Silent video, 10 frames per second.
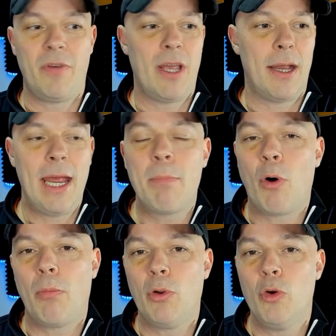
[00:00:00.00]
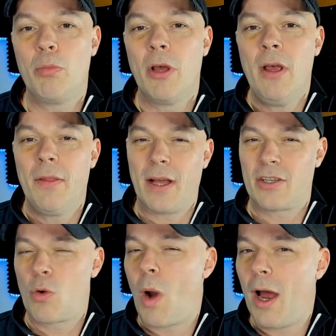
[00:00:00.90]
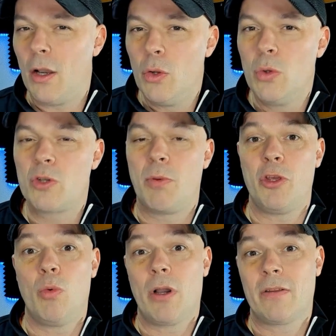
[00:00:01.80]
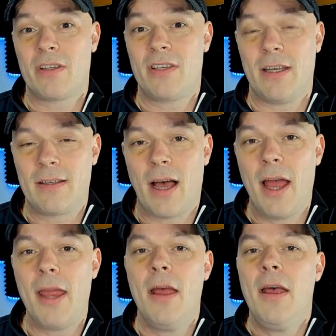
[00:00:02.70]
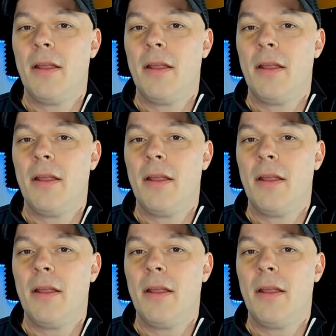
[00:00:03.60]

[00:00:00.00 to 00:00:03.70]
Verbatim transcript: If you get a hip hop loop that's quite loose, but you want it to sit tight,